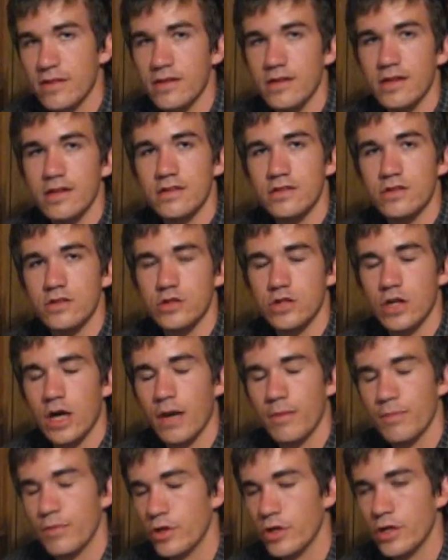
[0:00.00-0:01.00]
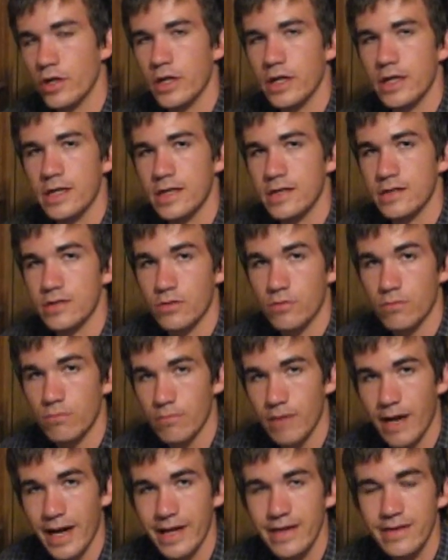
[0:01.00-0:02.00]
that does the job good and does it
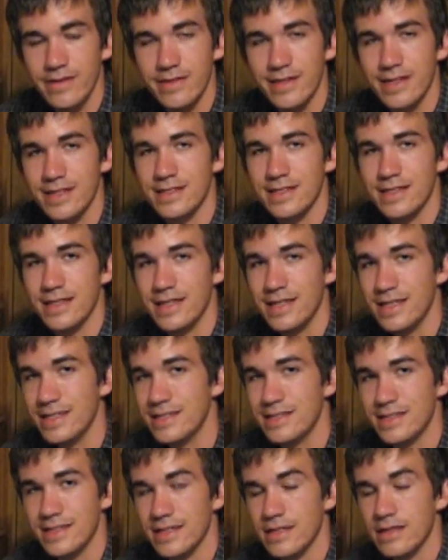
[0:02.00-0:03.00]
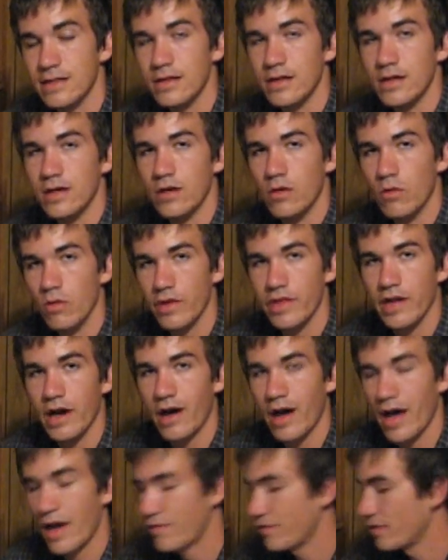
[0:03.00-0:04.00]
right and does it easy without
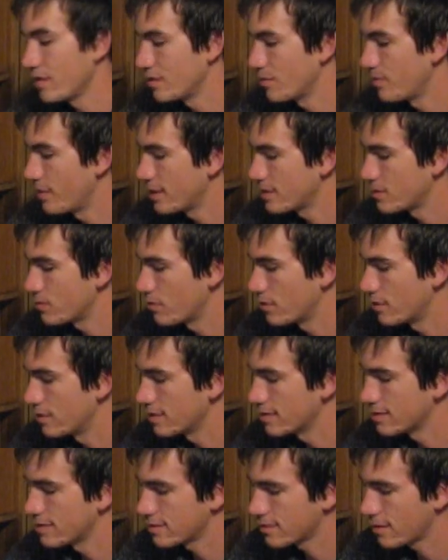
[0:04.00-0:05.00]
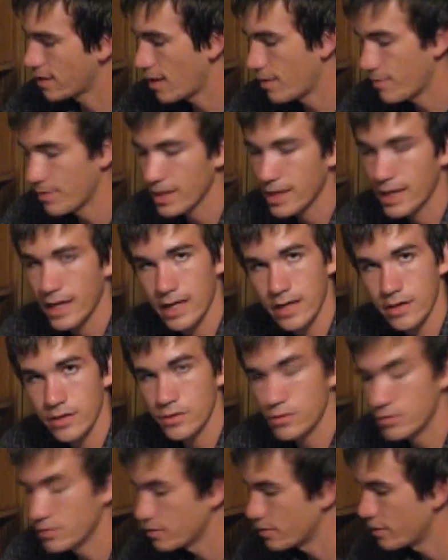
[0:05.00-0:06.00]
having to mess with this complicated
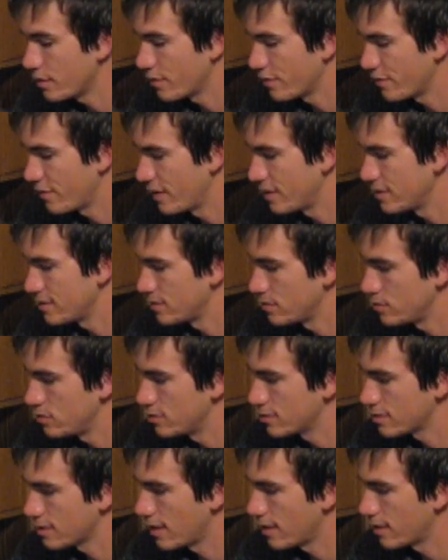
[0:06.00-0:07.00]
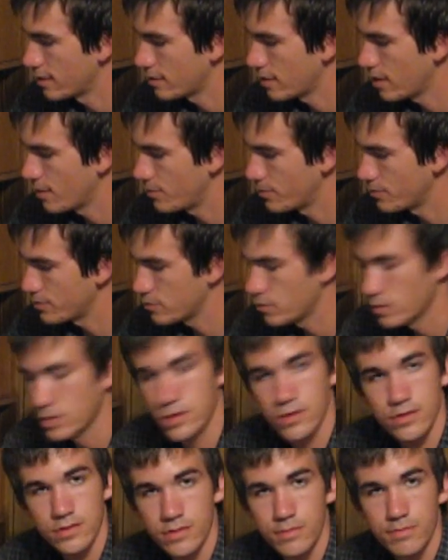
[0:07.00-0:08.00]
user interface, it's just got a couple
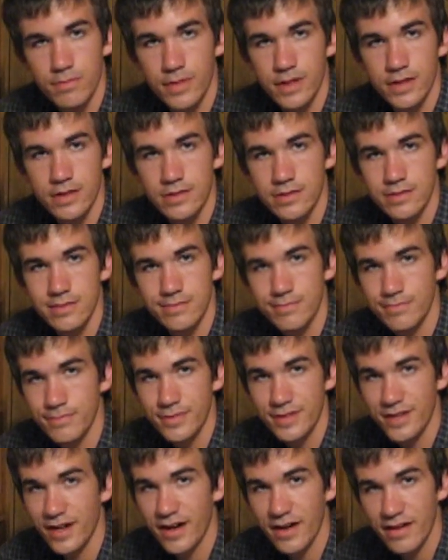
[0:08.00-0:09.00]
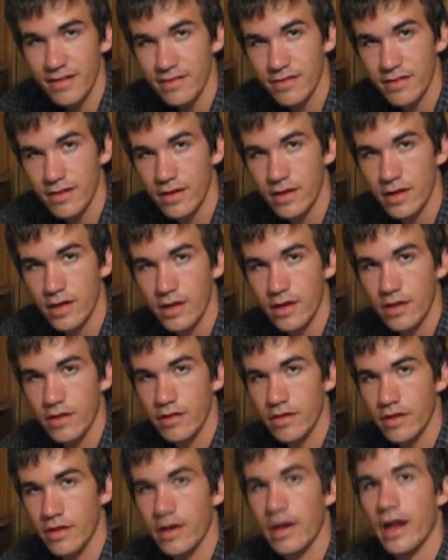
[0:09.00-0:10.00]
switches and buttons and done,
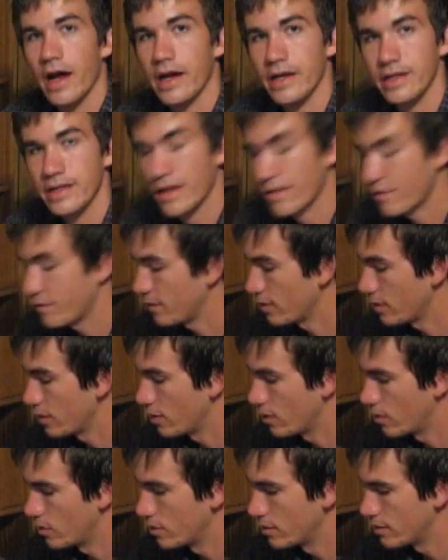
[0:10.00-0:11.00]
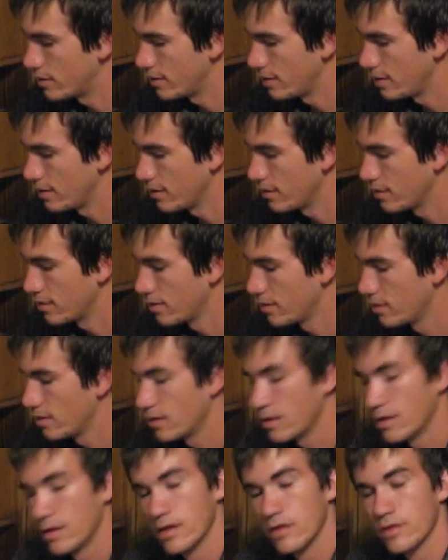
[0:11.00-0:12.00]
then I definitely go with the
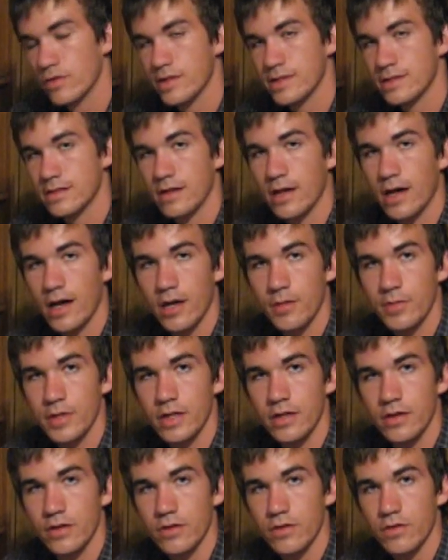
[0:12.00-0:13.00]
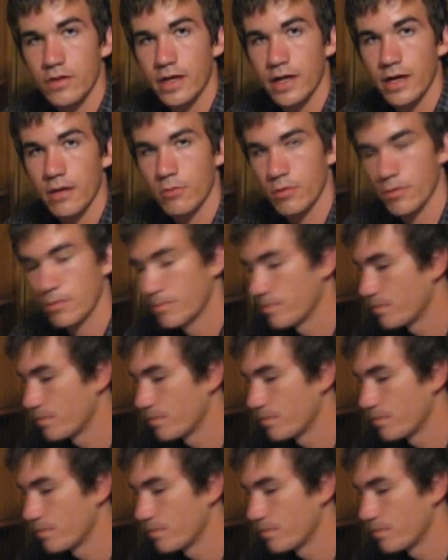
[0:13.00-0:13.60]
Grayson Hobby aerial camera.